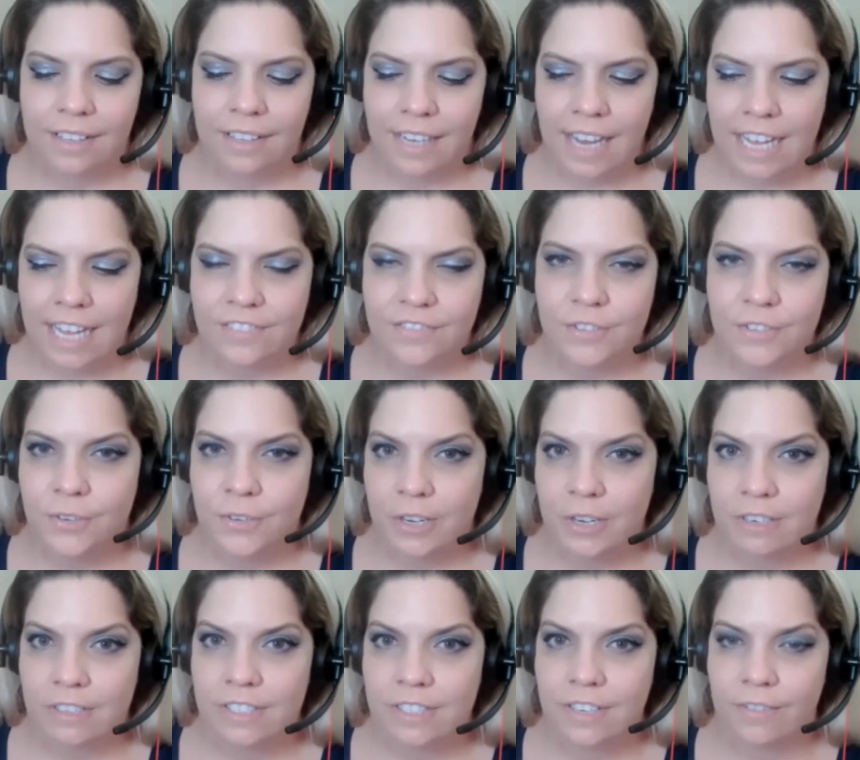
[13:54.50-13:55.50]
last few
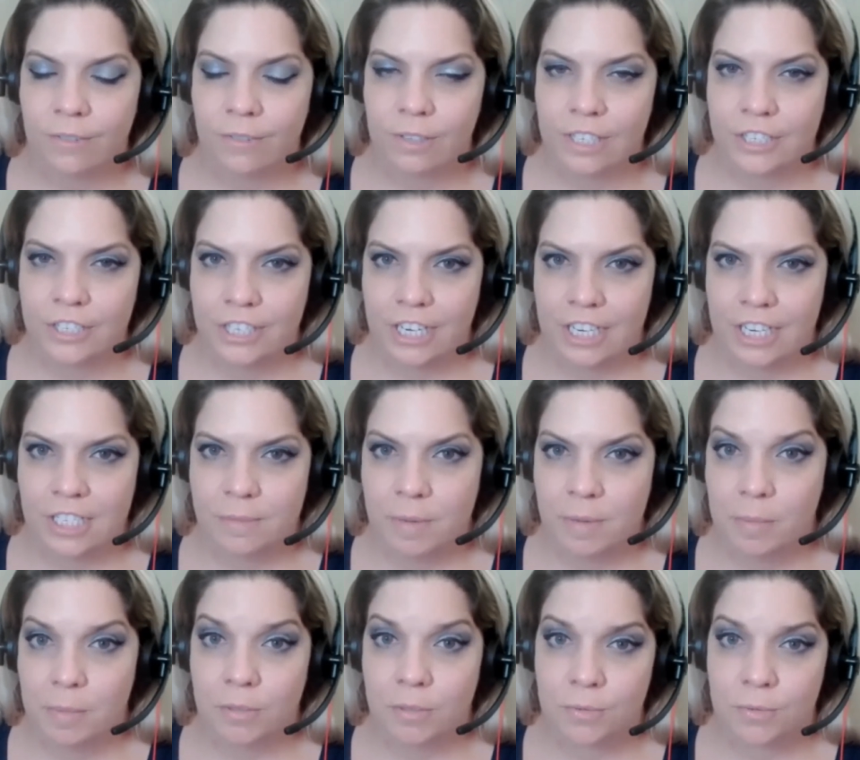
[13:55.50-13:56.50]
years have really changed
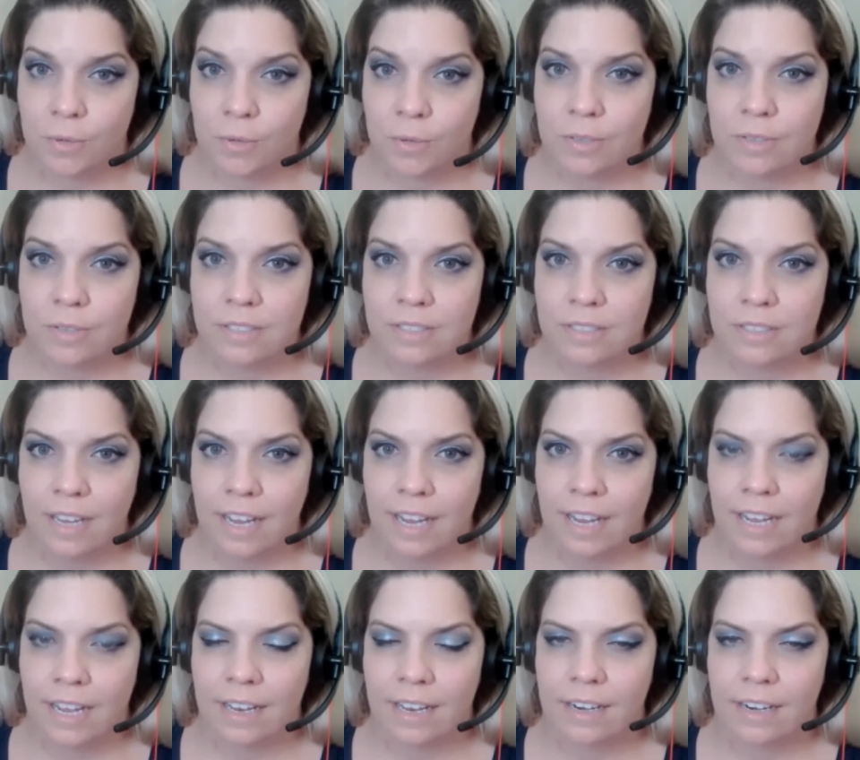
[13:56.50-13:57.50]
people's roles
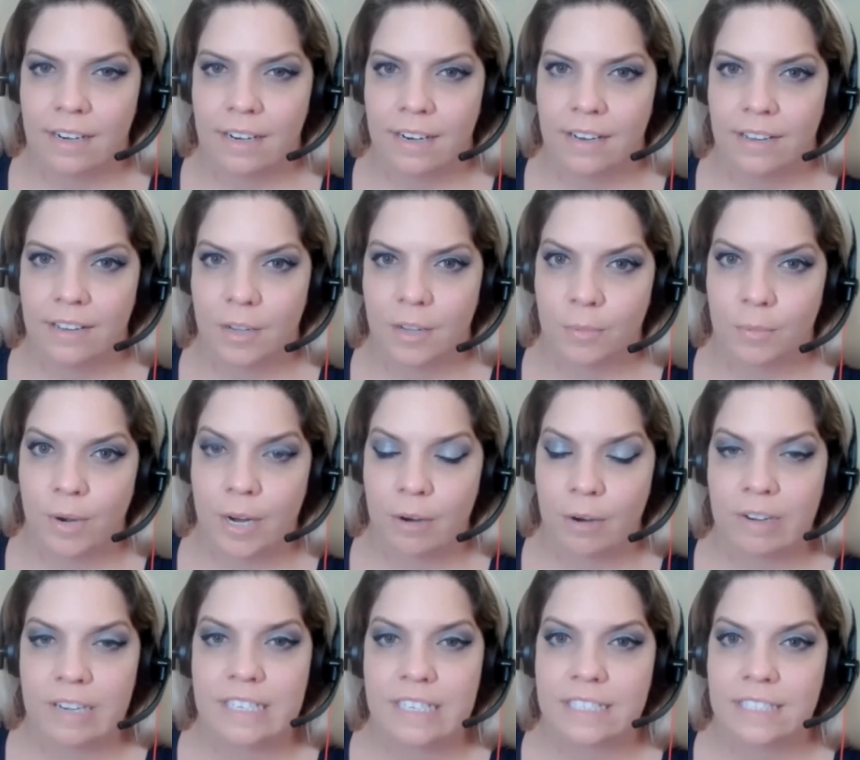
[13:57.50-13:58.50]
and their
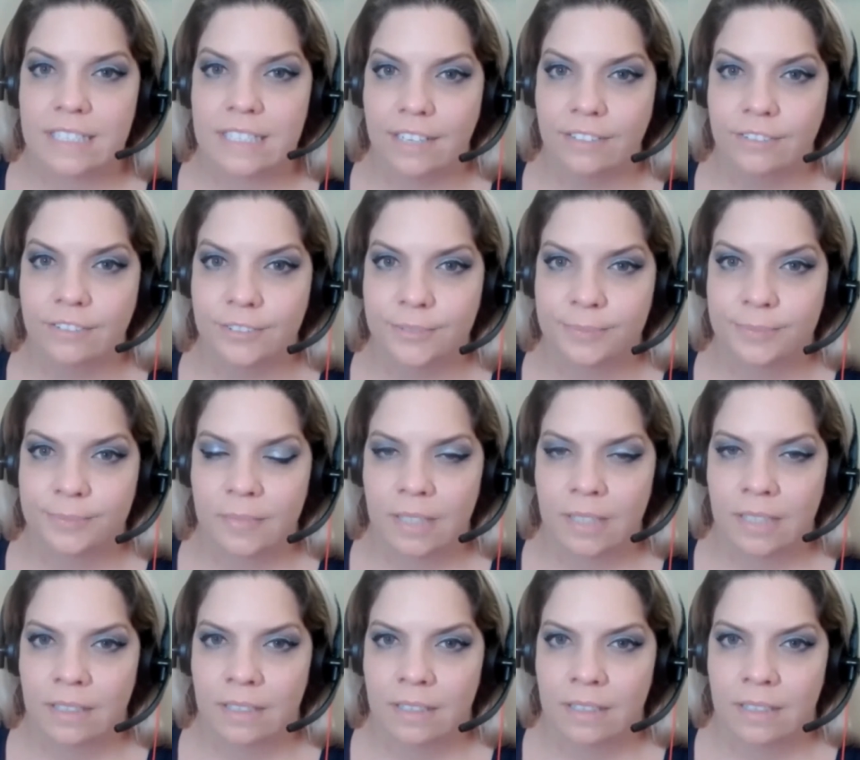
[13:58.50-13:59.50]
priorities in life.
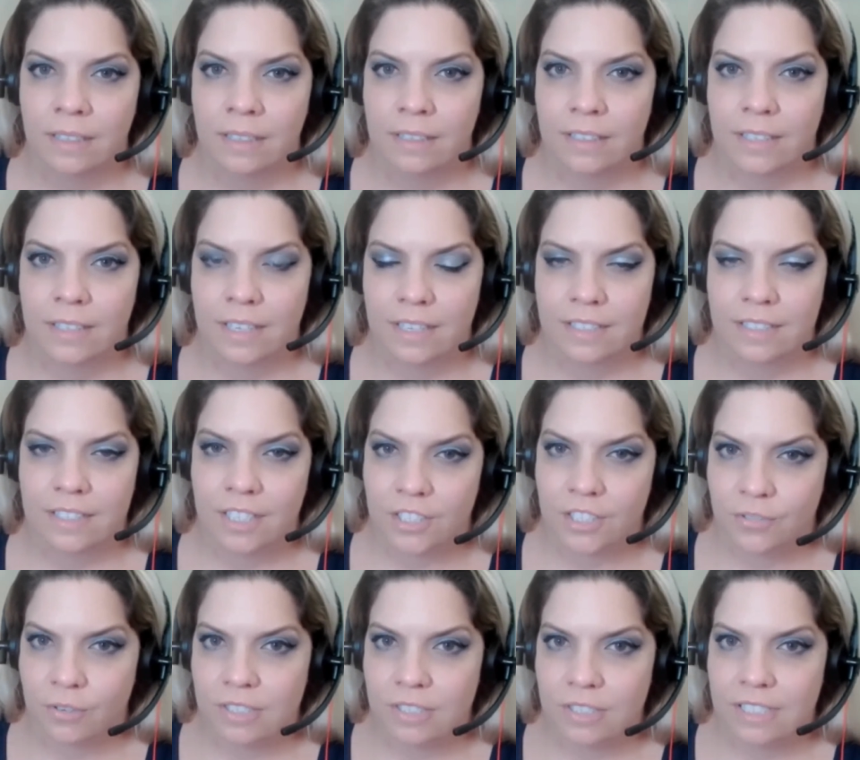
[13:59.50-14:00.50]

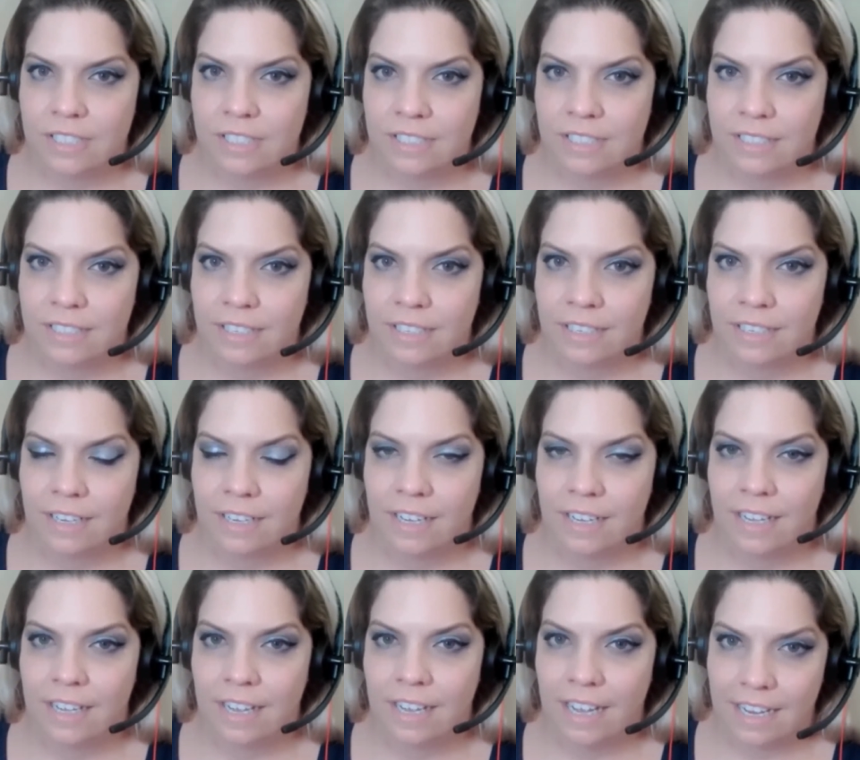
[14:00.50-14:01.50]
Salesforce is an
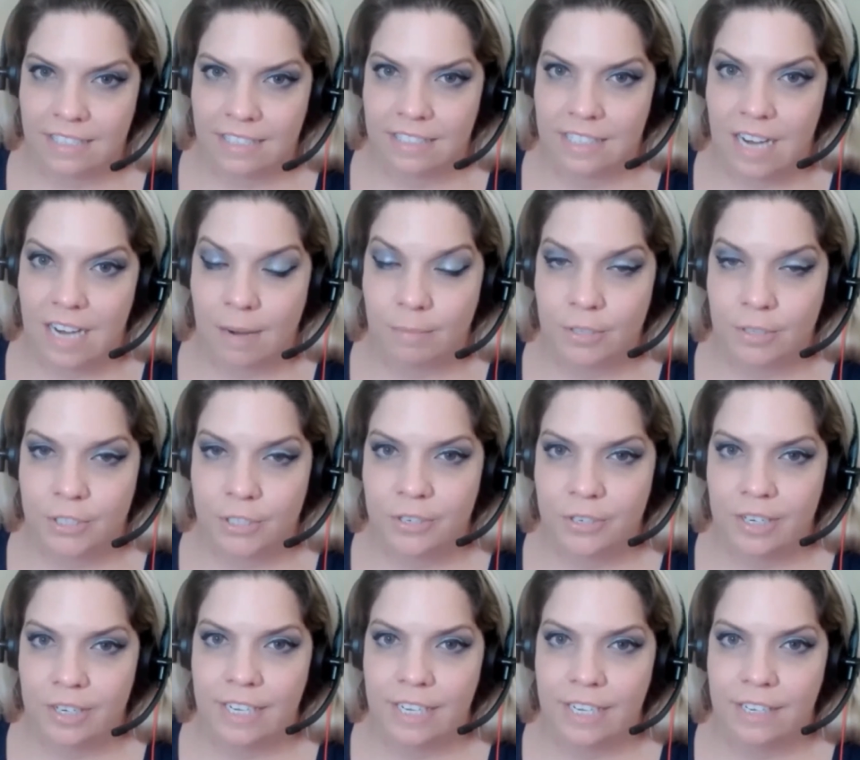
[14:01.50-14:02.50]
excellent
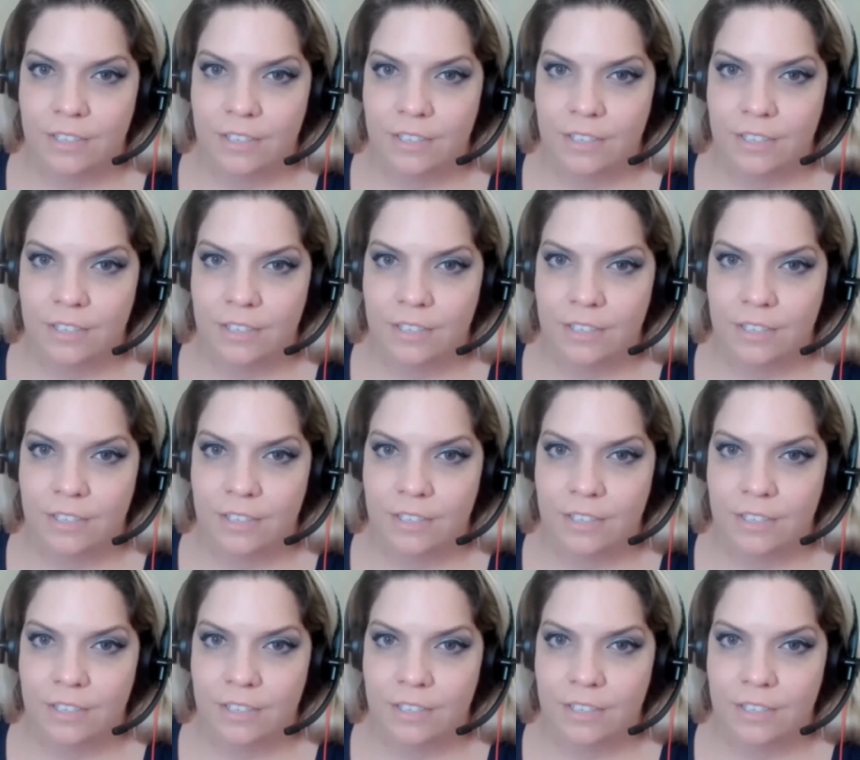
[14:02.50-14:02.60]
opportunity